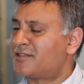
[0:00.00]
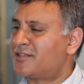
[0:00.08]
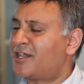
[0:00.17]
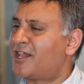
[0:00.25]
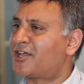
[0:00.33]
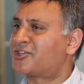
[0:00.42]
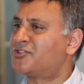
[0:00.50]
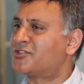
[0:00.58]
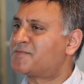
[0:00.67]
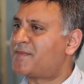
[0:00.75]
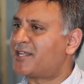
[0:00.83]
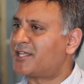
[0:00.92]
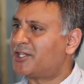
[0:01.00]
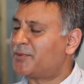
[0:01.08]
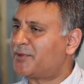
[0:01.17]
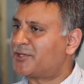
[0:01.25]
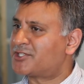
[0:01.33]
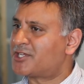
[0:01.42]
the luxury of spending a
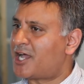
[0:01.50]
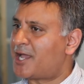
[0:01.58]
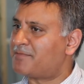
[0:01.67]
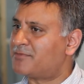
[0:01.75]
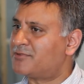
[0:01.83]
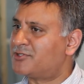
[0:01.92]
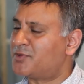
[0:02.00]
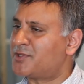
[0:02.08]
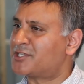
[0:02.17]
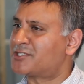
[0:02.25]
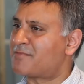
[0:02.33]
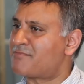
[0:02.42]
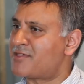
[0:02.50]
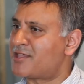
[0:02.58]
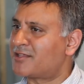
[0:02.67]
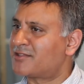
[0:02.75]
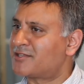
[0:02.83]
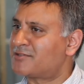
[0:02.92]
little bit of time doing
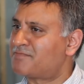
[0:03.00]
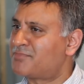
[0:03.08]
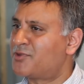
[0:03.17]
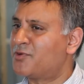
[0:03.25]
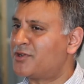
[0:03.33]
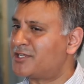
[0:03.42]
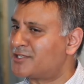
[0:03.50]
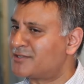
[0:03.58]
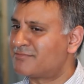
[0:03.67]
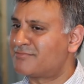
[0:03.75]
something that's purely